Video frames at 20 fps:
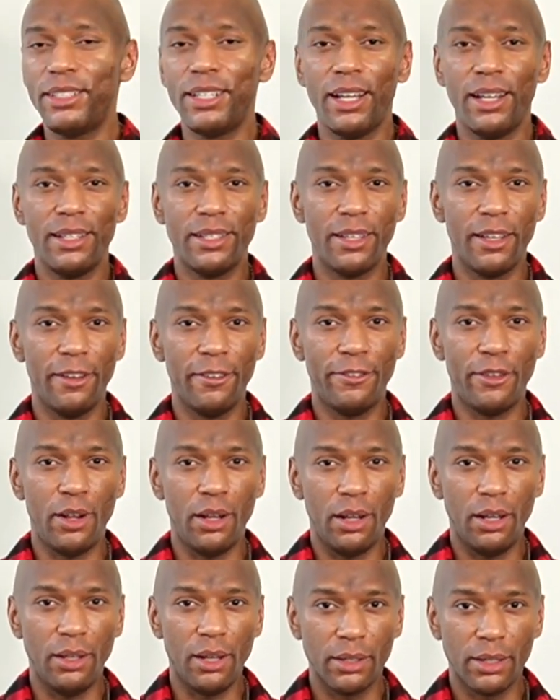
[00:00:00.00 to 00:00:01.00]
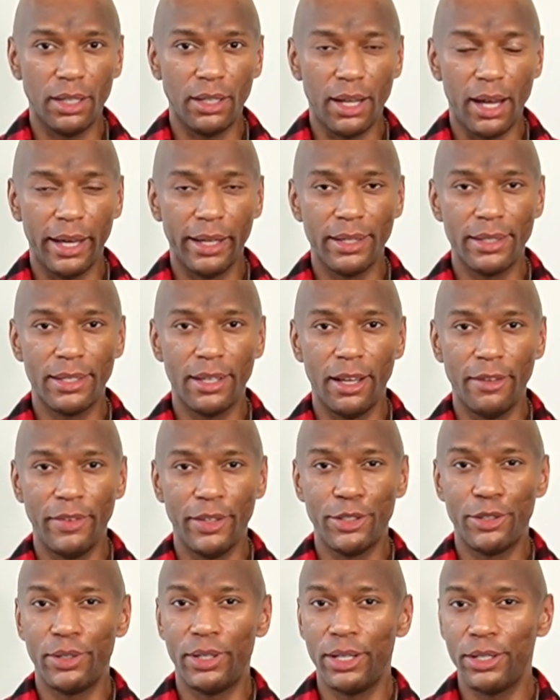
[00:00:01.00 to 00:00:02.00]
does fall along the lines of
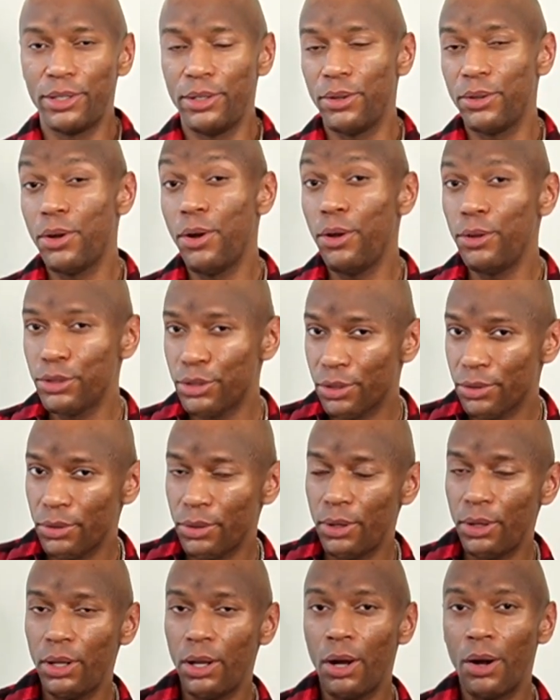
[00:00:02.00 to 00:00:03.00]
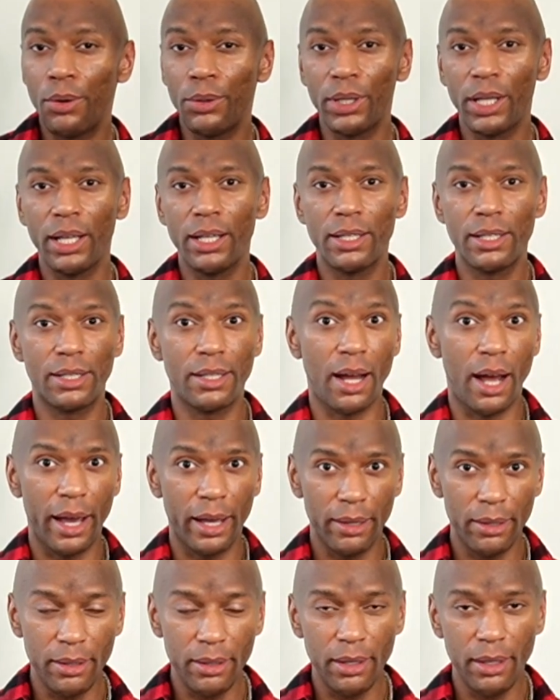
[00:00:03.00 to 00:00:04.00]
a traditional cultural Oni
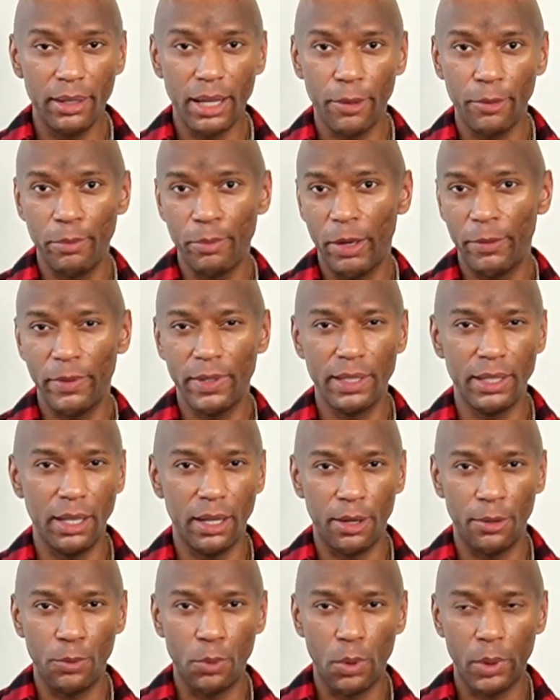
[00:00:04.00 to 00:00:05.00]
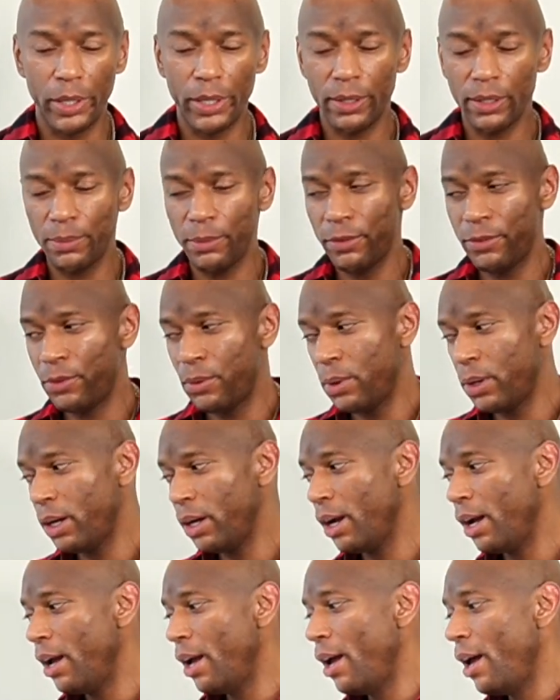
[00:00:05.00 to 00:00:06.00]
style that we maybe seen on Warriors
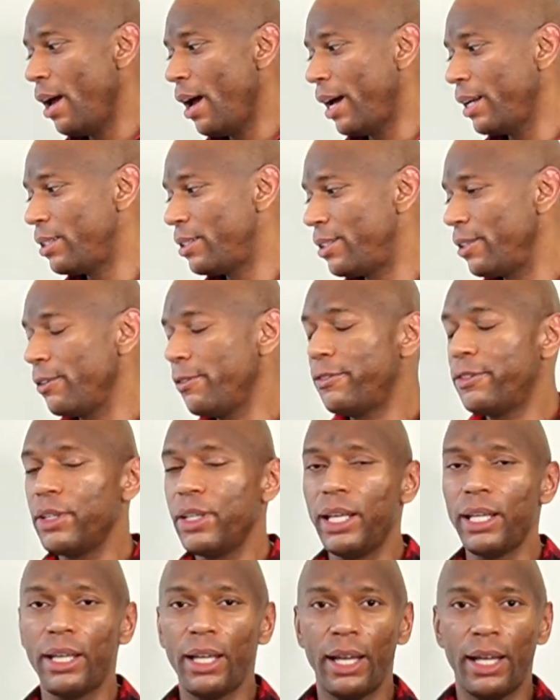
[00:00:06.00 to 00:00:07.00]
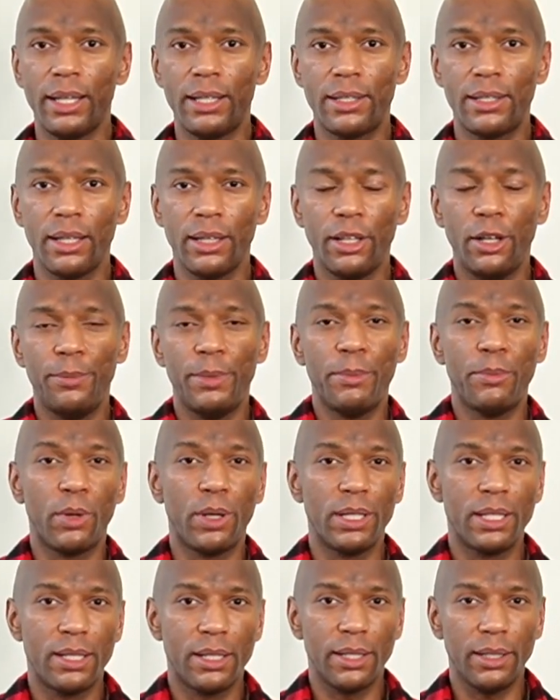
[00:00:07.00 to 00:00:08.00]
before, I still feel like it's a little bit
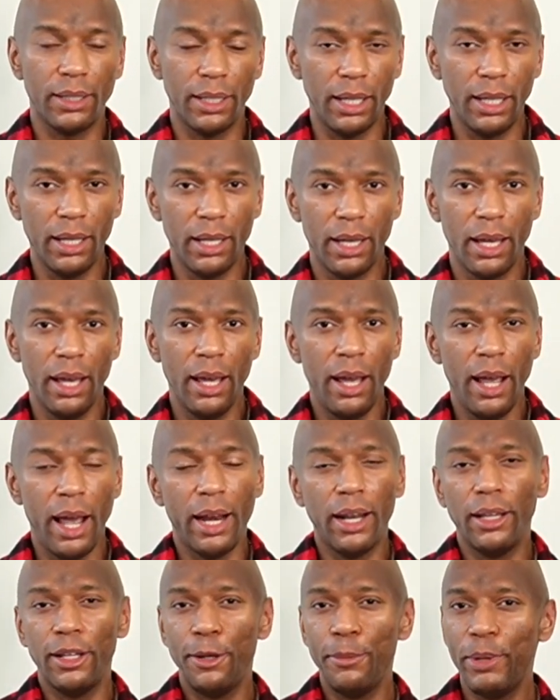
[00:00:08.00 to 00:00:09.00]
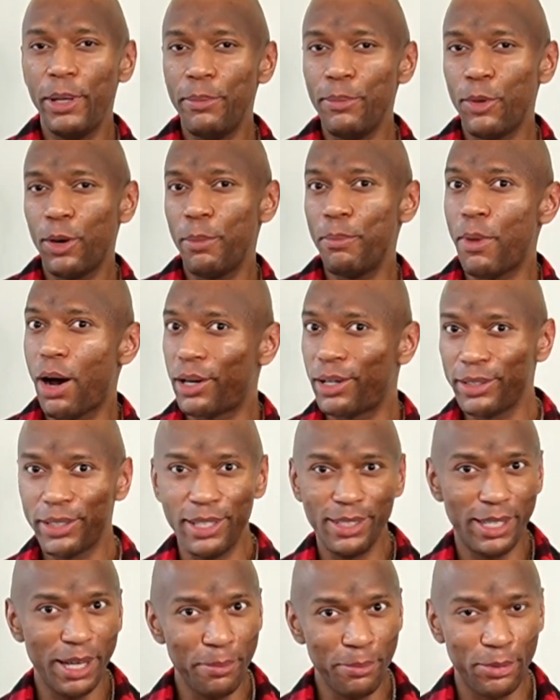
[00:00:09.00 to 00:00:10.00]
more sleek and a little bit more modern
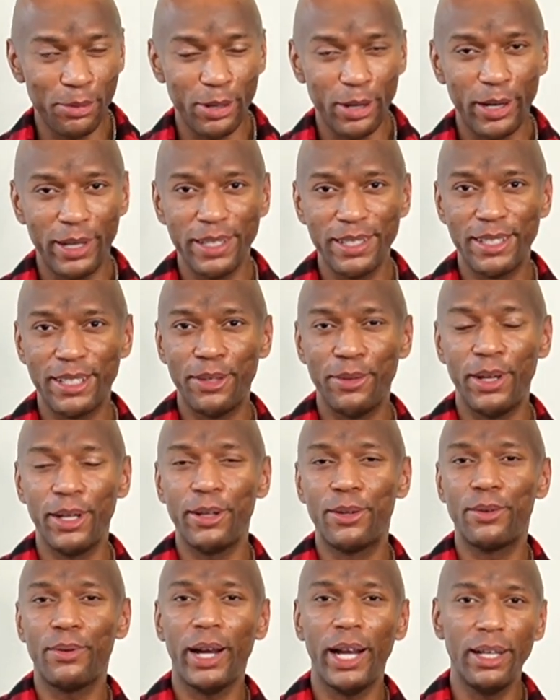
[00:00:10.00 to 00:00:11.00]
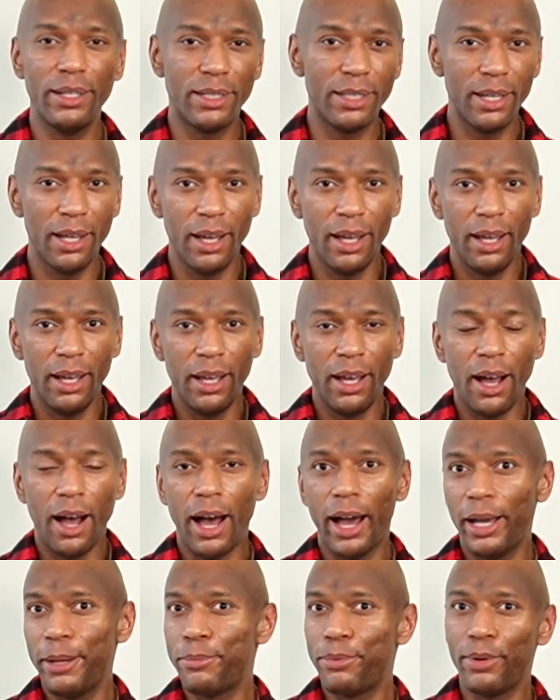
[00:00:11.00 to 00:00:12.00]
contemporary. So a great
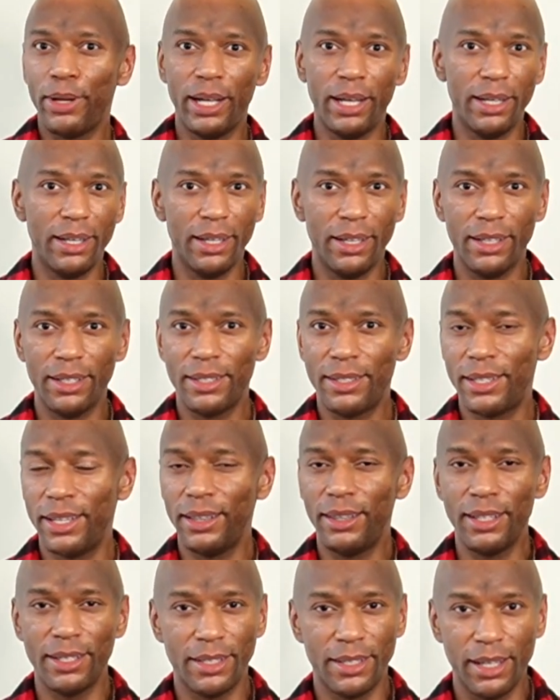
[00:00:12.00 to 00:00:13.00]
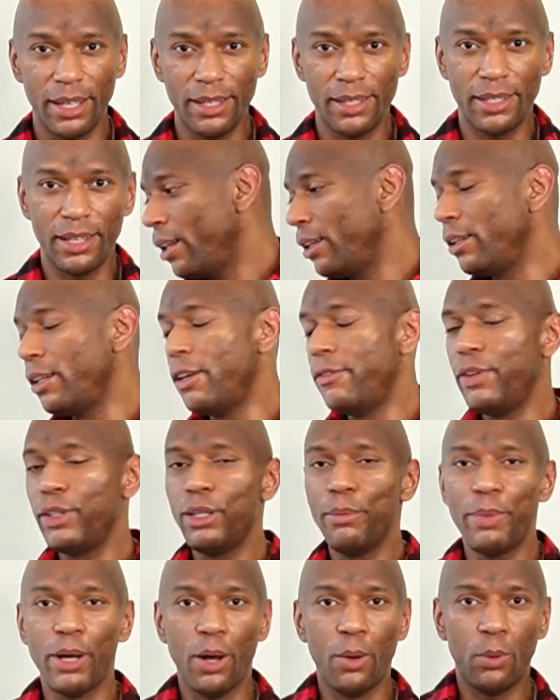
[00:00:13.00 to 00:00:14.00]
hybrid synthesis, loving
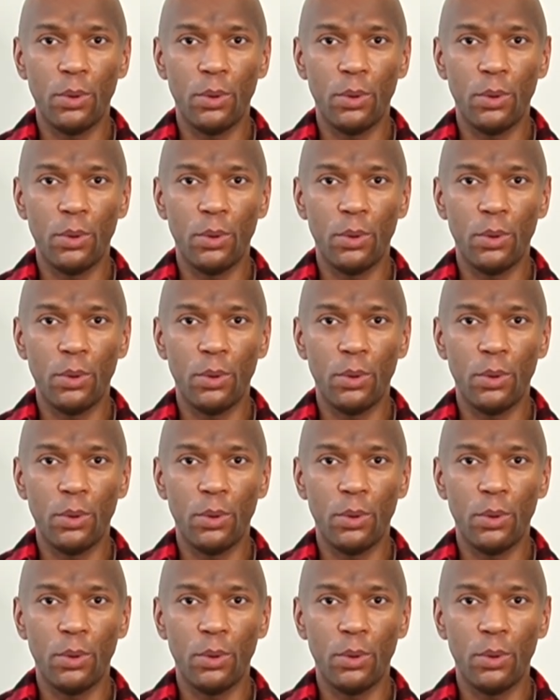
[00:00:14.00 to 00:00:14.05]
the belt